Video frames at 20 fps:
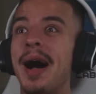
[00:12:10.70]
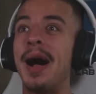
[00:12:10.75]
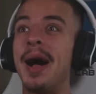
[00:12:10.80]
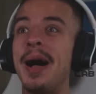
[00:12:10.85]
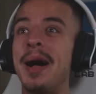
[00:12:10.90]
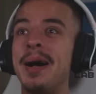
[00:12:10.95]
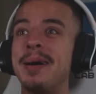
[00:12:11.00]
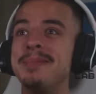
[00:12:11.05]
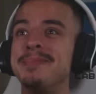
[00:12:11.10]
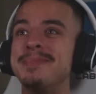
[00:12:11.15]

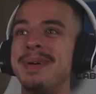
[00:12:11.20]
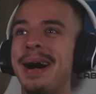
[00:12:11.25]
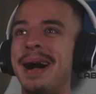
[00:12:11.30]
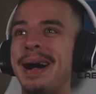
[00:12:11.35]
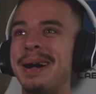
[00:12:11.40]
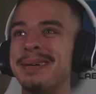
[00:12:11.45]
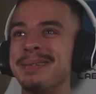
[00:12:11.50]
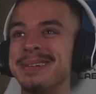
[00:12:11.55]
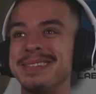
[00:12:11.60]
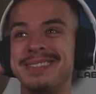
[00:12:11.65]
Um,
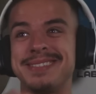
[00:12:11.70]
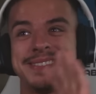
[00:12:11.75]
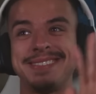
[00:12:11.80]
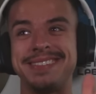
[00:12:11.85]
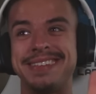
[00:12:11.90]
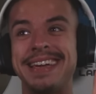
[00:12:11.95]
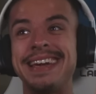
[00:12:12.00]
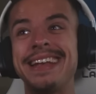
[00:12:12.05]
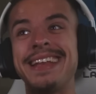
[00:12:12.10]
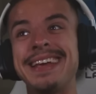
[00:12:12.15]
I
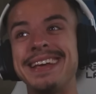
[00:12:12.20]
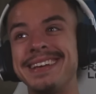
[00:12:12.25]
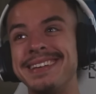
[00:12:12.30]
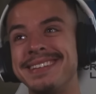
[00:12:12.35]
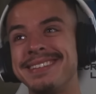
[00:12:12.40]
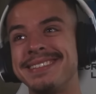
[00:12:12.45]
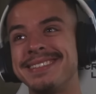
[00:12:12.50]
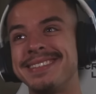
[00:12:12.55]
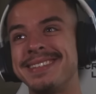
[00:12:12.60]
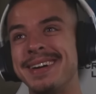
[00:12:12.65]
was kidding.
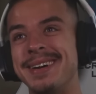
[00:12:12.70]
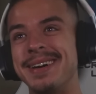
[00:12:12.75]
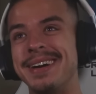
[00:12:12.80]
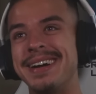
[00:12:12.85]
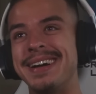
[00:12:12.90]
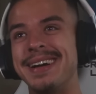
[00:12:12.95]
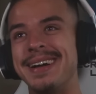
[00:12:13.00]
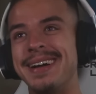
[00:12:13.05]
Uh...